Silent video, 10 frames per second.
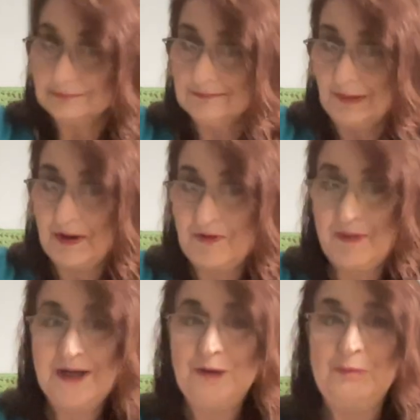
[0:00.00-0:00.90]
amount of
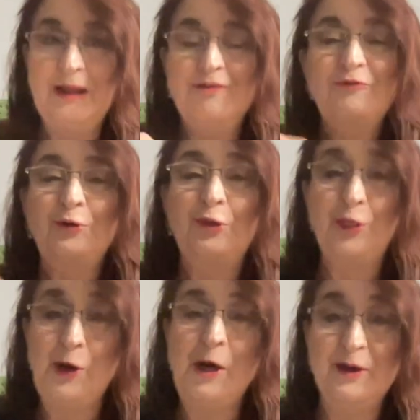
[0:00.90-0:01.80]
money you pay for it,
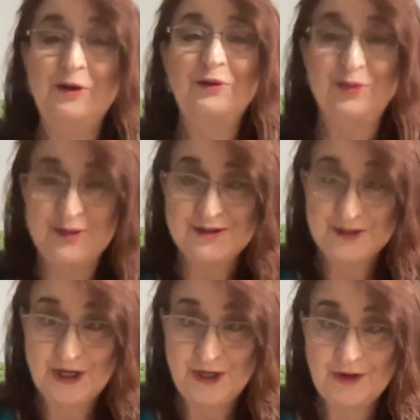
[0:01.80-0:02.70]
the higher the
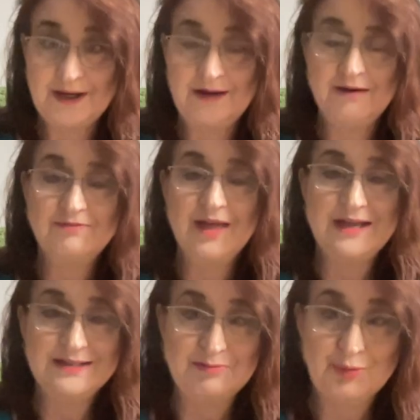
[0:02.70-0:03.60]
security of
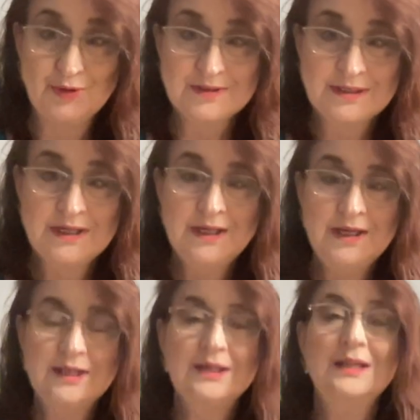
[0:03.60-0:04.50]
that deadbolt.
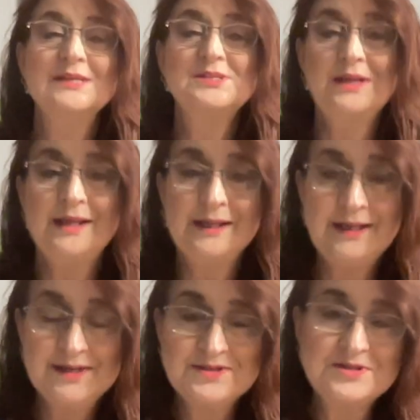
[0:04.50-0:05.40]
The less
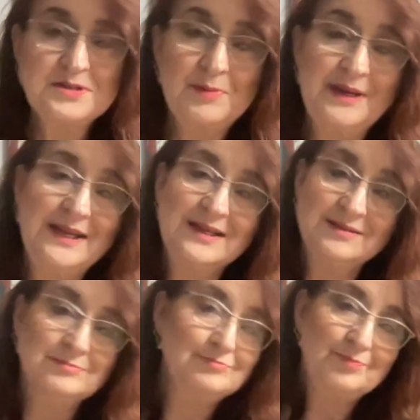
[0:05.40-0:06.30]
likely it is that somebody
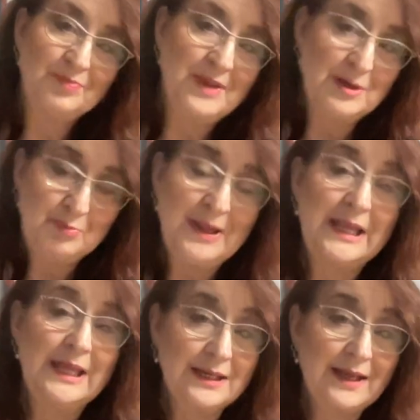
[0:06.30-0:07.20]
can
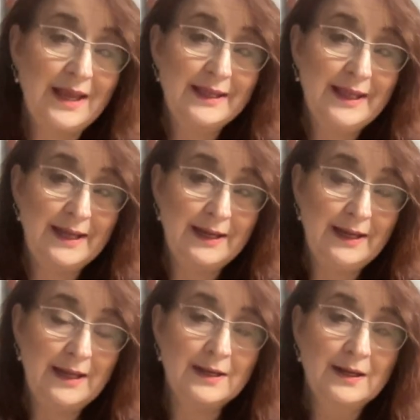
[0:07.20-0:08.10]
pick it and get it
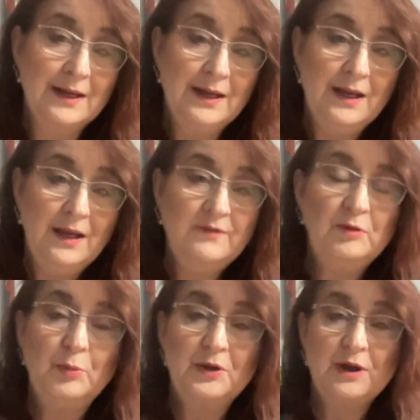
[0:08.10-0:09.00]
in. If
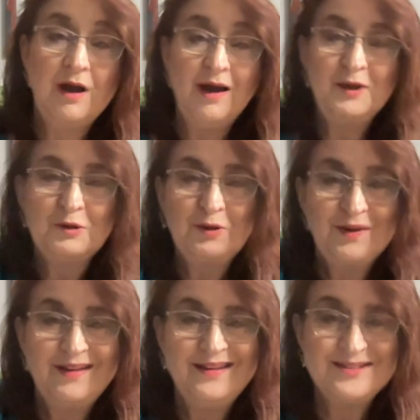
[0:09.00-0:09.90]
you put it higher,
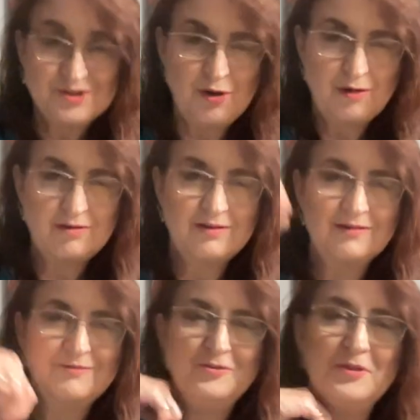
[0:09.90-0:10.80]
it's harder
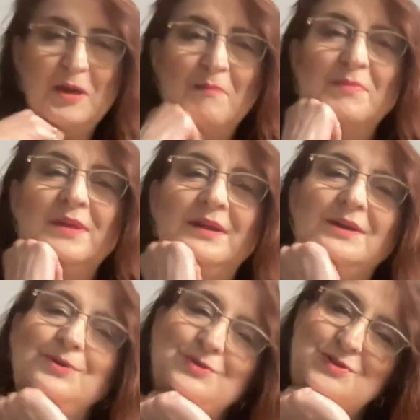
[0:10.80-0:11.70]
for them
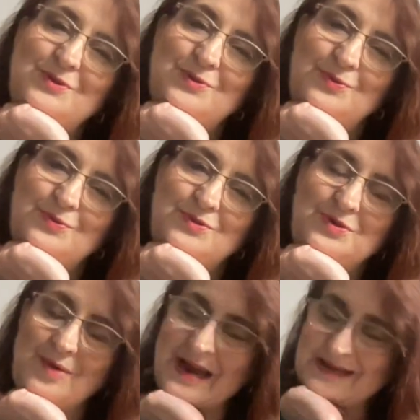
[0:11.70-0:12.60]
to
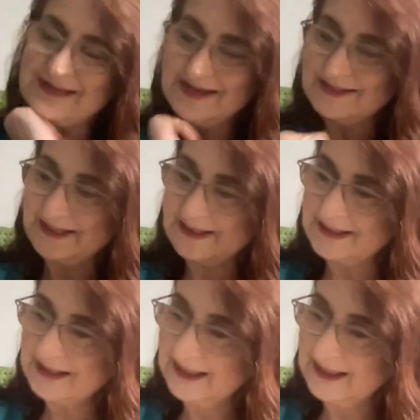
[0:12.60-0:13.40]
access it.